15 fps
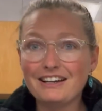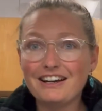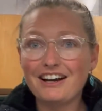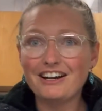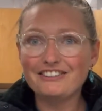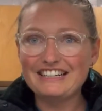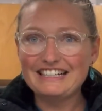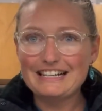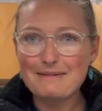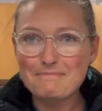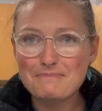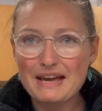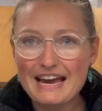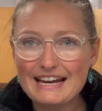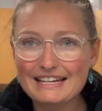All right, I'm
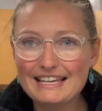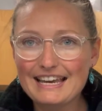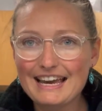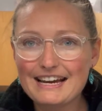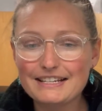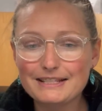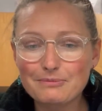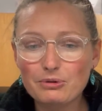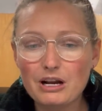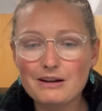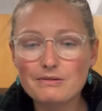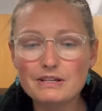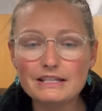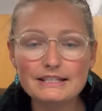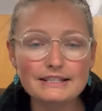back as
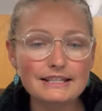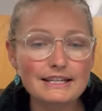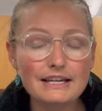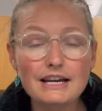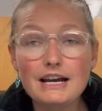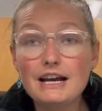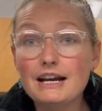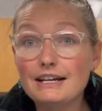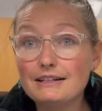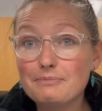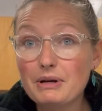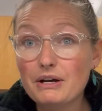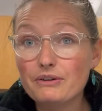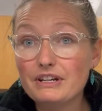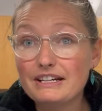promised
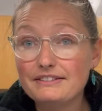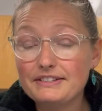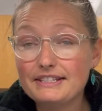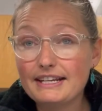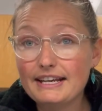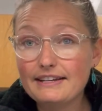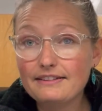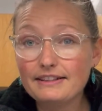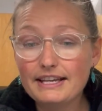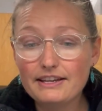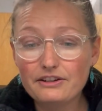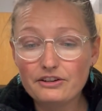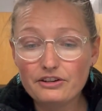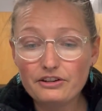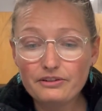about a day
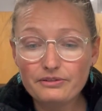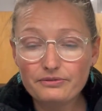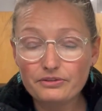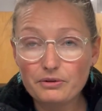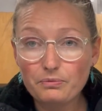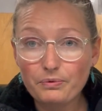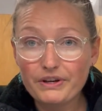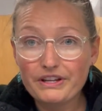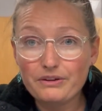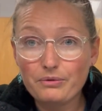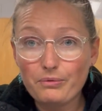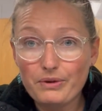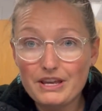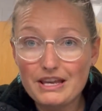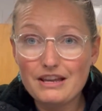later from when
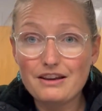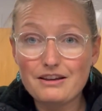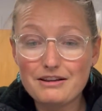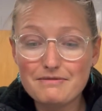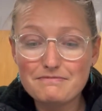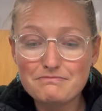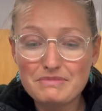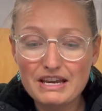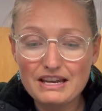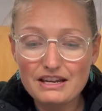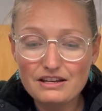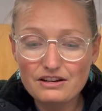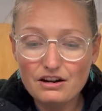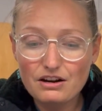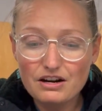we
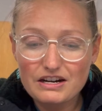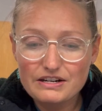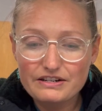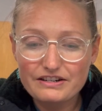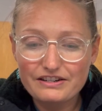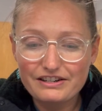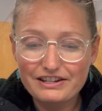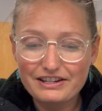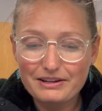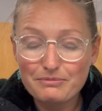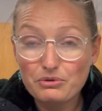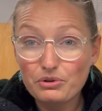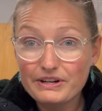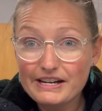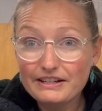made our
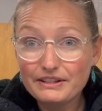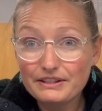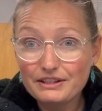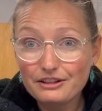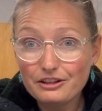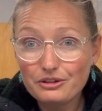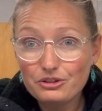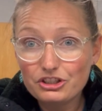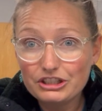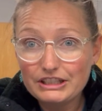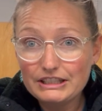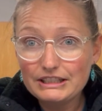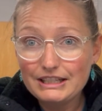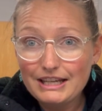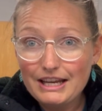borax
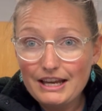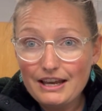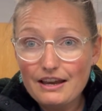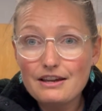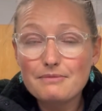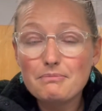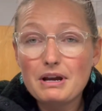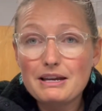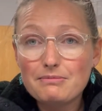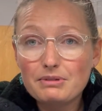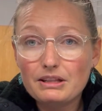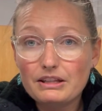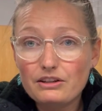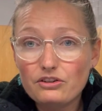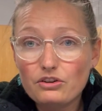solution and pipe
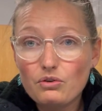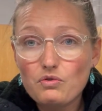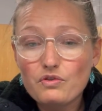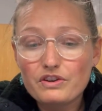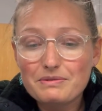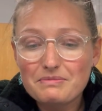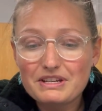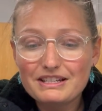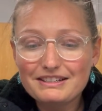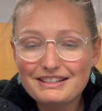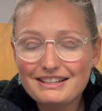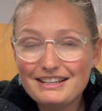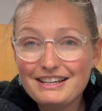cleaner ornament.